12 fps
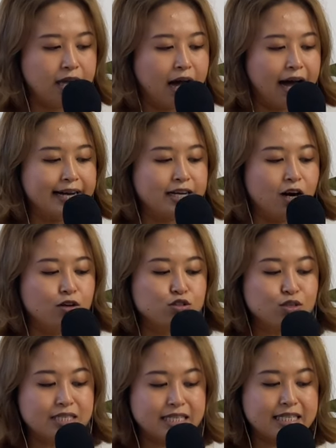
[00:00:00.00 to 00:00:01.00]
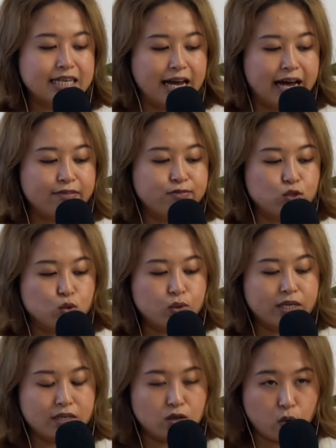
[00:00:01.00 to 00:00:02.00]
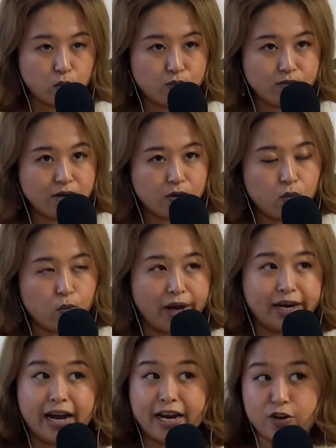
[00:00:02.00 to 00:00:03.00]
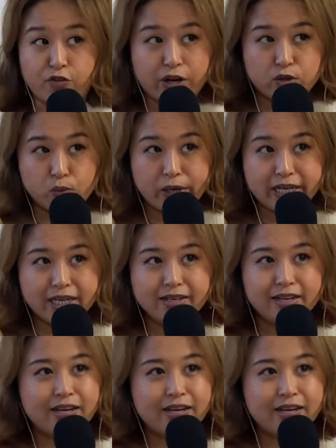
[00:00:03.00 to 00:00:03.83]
I also didn't have student loan when I graduated,